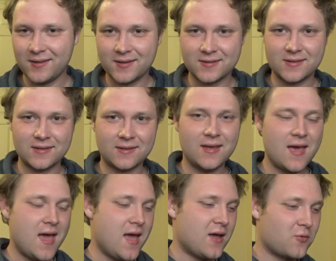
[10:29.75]
Because it
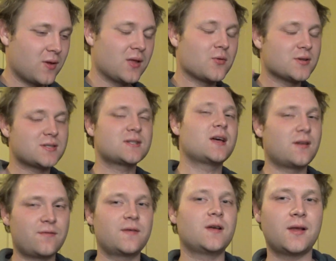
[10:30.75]
really was starting
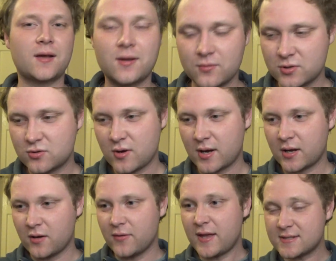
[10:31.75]
to feel like it was dragging
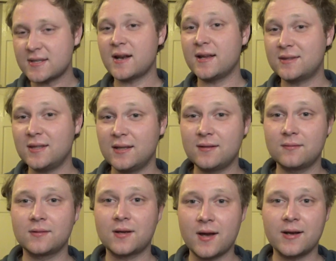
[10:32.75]
on. That said, I did
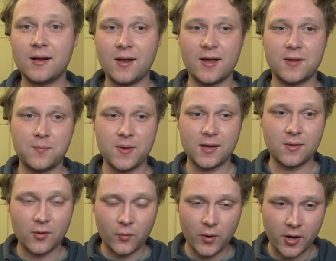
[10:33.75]
kind of like being in
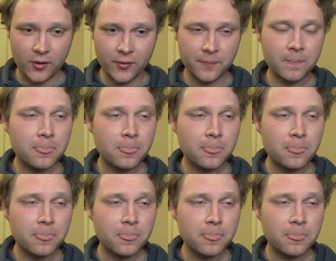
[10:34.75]
the world.